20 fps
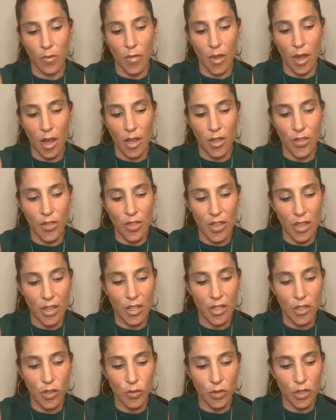I think
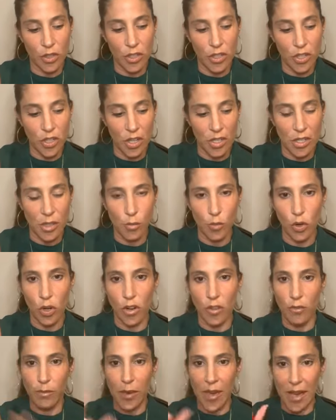it's really just more
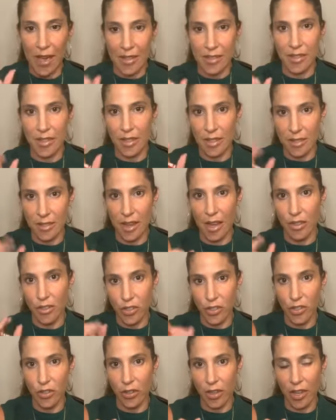of passing it down
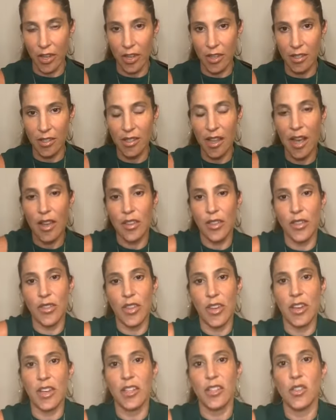to your kids. I
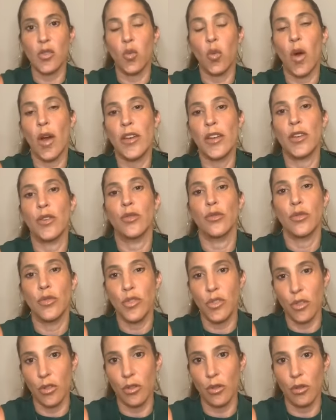think it's what you
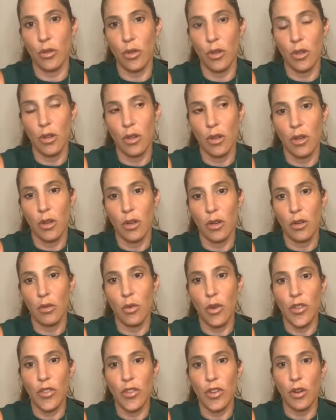do
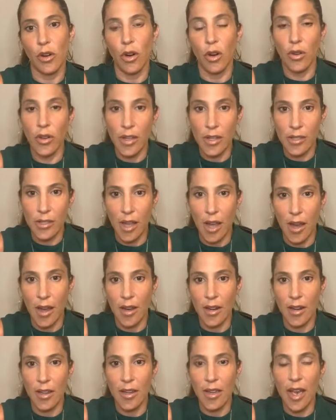with your own
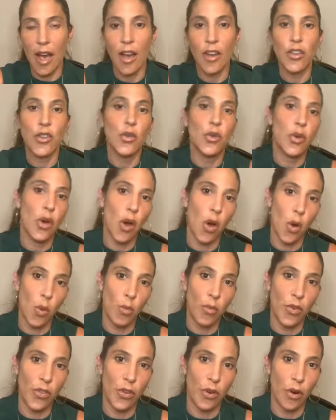anxiety, how you
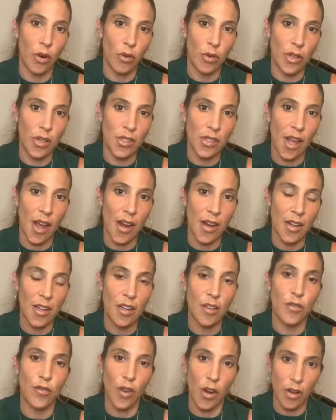cope with your own anxiety
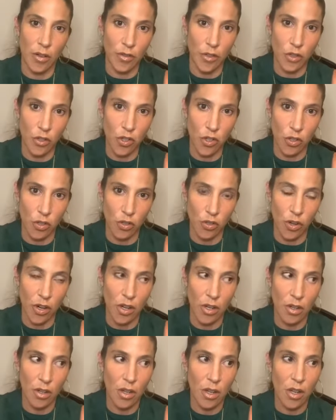in front of your
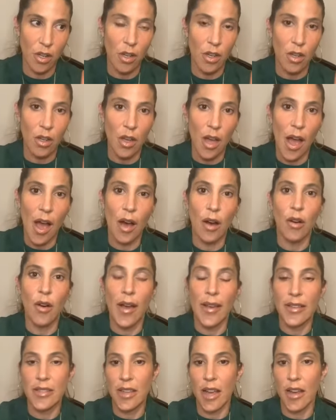children, how
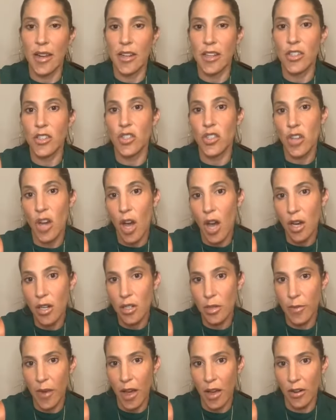anxiety is
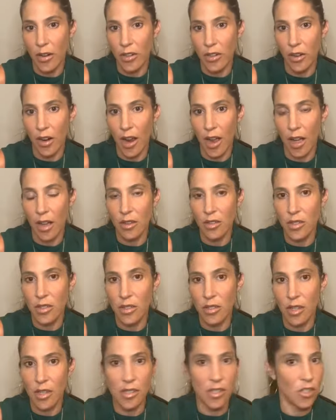talked about in your
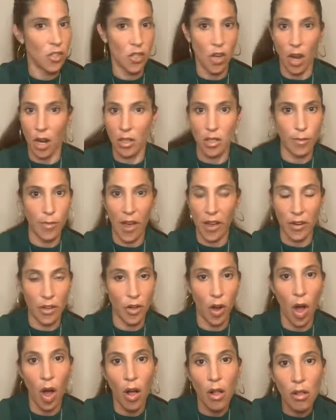house. Is it talked about
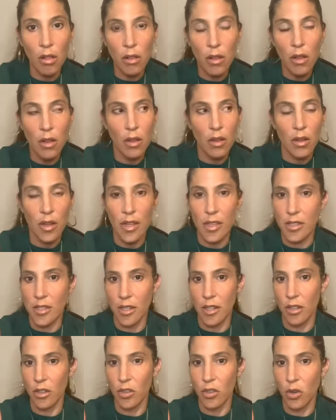at all? Is
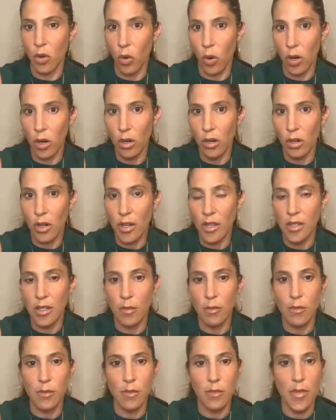it ignored? Is
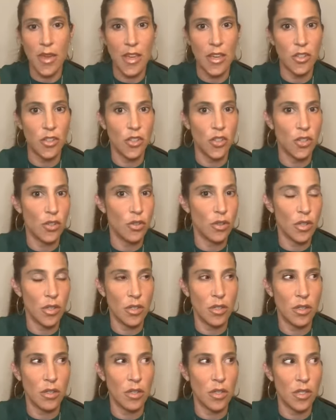
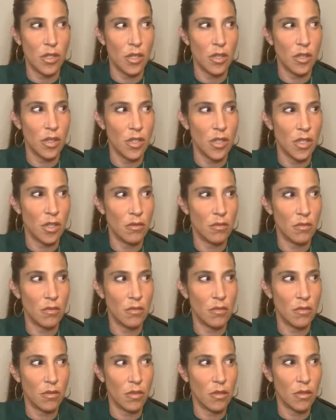it
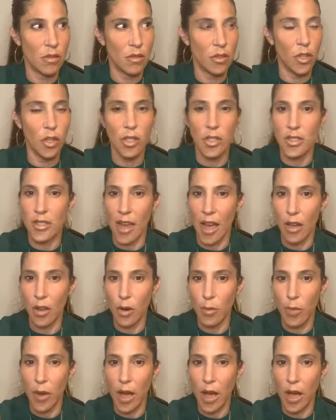looked down
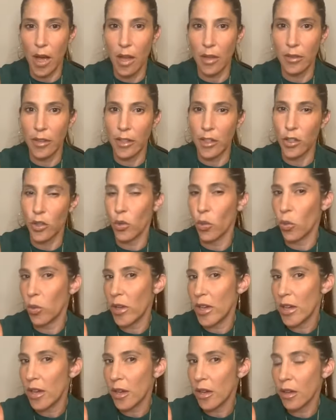upon, like you're
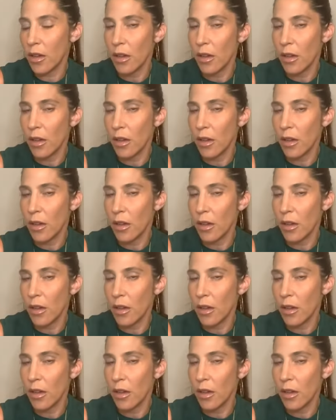weak?